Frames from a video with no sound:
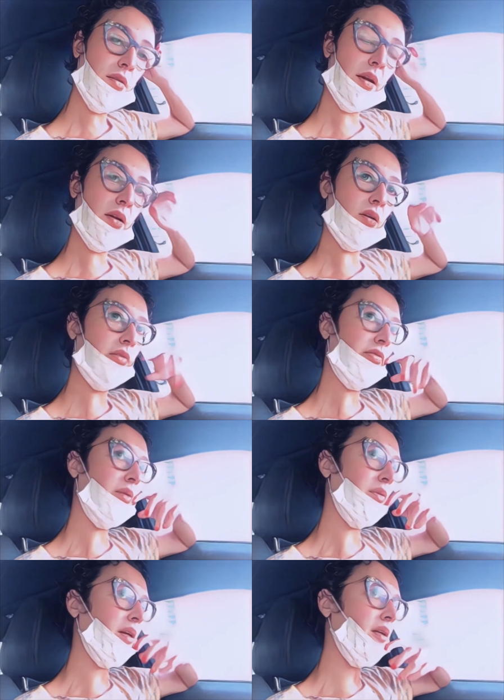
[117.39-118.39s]
I got it
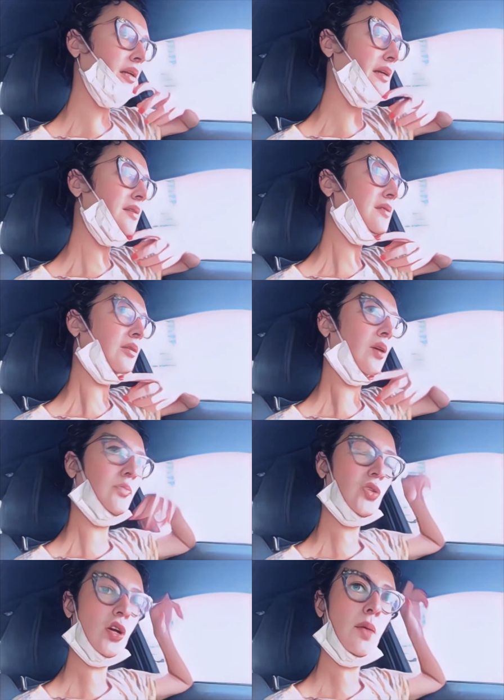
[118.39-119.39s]
from like an
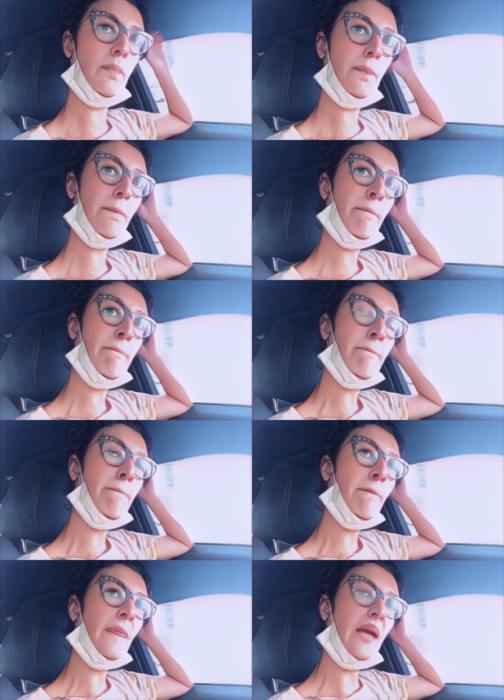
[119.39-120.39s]
Instagram shop.
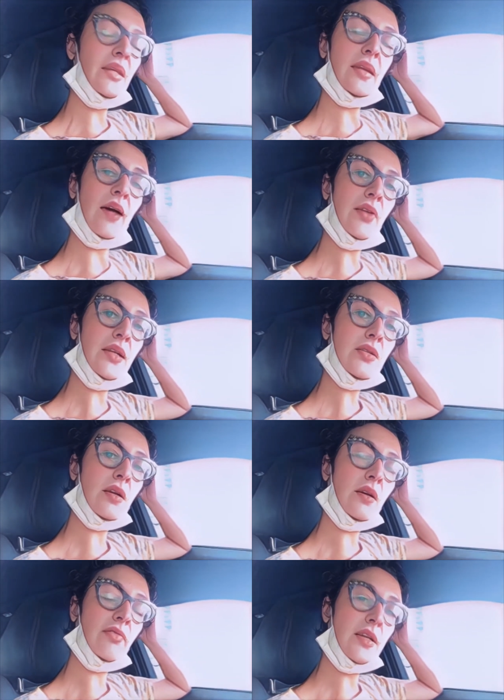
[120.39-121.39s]
I think they have a,
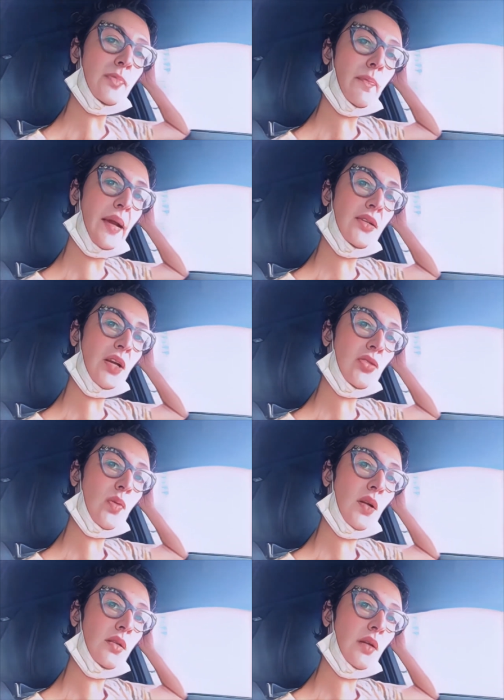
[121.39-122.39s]
a Facebook page as well.